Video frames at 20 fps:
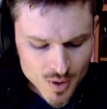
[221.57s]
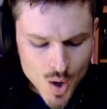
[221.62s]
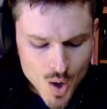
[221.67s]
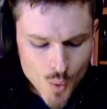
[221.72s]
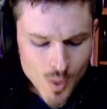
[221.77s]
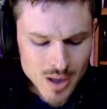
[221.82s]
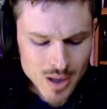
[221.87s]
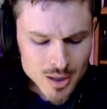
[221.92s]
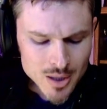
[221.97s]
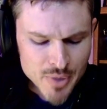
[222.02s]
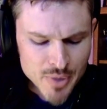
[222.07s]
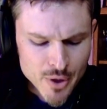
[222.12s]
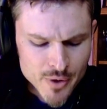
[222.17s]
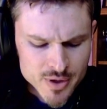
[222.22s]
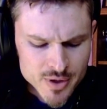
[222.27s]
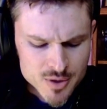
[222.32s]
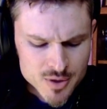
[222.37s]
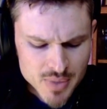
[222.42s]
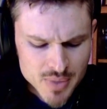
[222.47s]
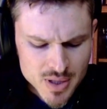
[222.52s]
While appearing
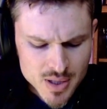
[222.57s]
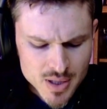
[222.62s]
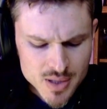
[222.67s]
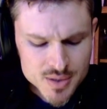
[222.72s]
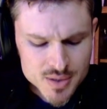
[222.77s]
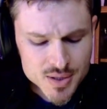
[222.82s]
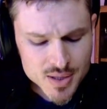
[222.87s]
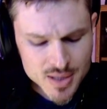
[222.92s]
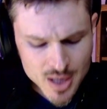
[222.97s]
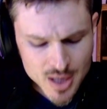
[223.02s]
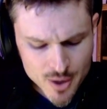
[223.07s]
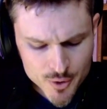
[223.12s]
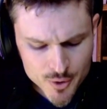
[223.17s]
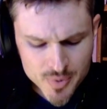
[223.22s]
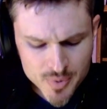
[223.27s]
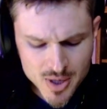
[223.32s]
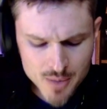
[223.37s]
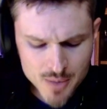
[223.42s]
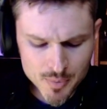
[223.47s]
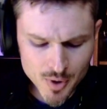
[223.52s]
to be together
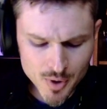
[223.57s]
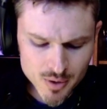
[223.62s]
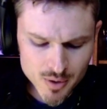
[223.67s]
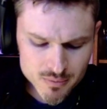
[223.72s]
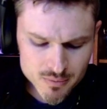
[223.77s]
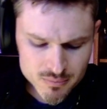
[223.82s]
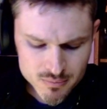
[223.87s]
people,